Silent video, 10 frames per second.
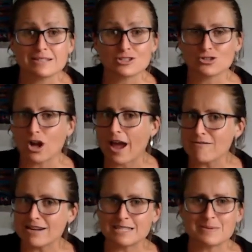Try
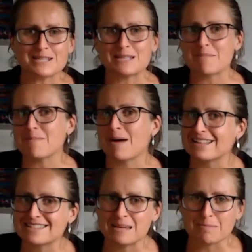recipes that
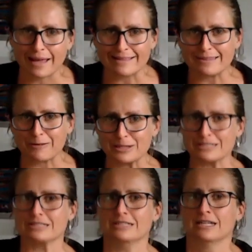might seem like they're a
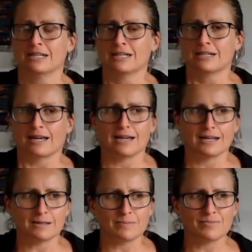little,
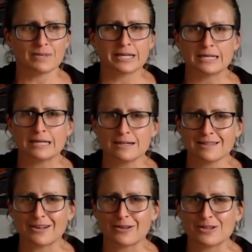
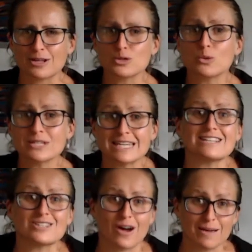you know, daunting
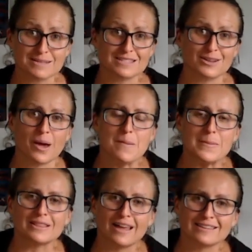at times, you know, a
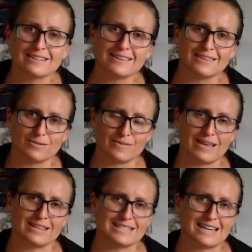bit like the
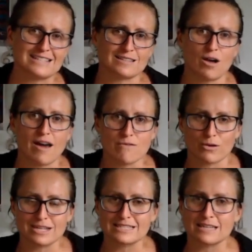other day's live
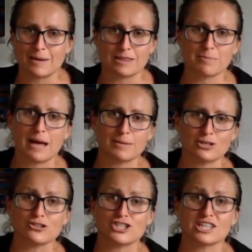where I said about the
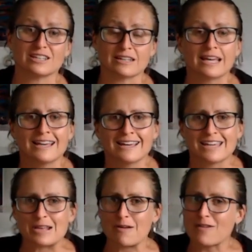barbecue chicken.
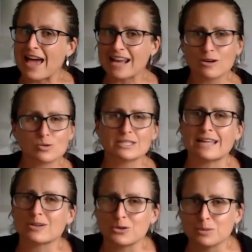You know, if I hadn't looked at
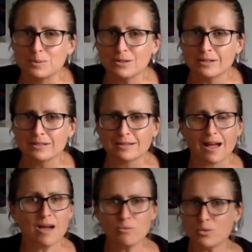that in a cookbook,
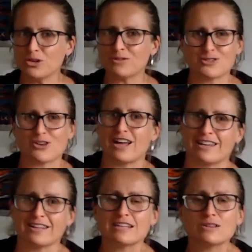I wouldn't have tried
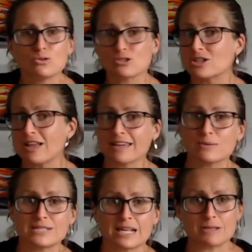it. It looked like
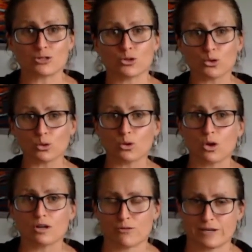it was going to be too
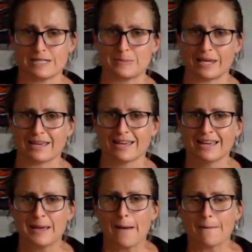long of a recipe.
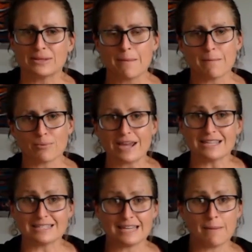But then
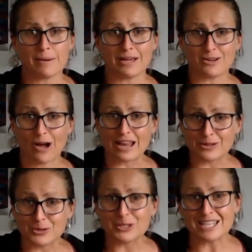break it down by
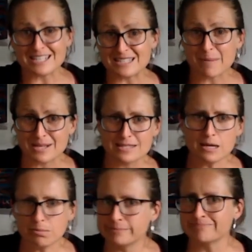guided cooking step by
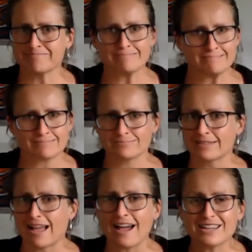step,
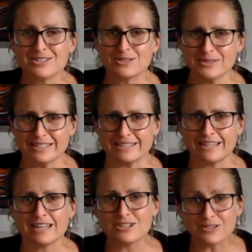I can do it.
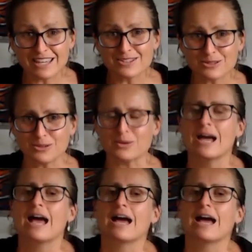And you can too.